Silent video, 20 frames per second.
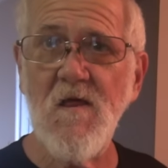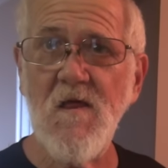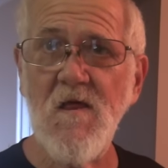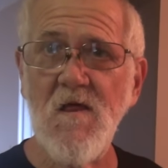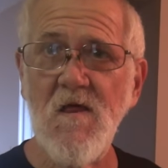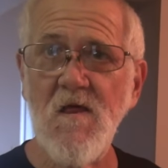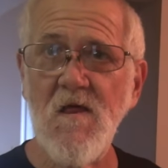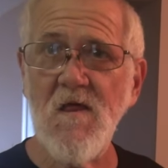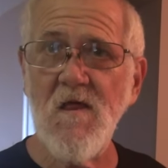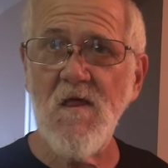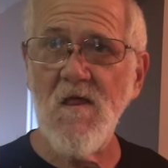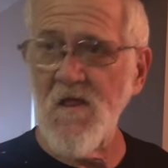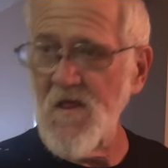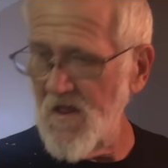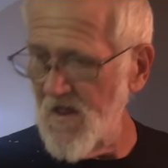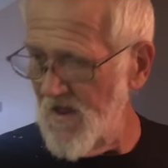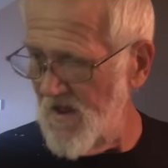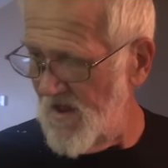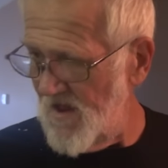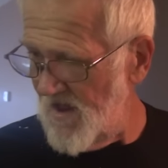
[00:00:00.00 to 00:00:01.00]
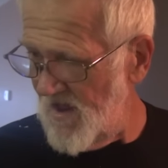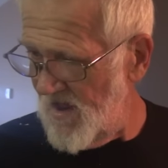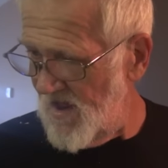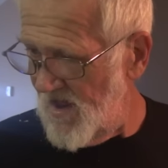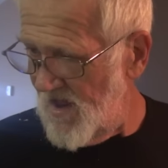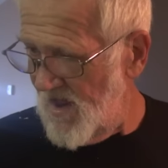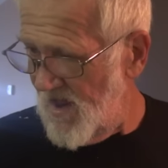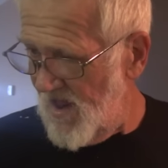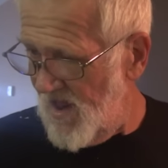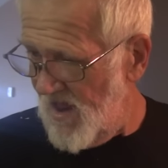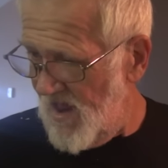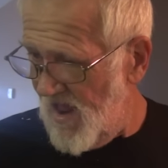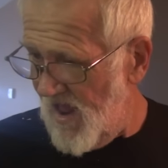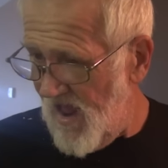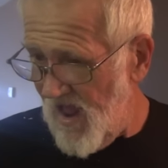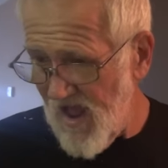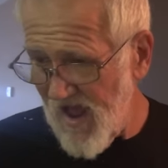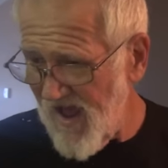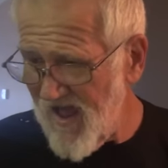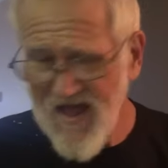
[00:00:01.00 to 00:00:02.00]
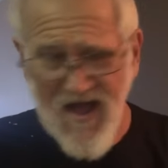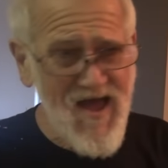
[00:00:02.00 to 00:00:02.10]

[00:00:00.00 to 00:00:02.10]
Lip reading: Nothing is said.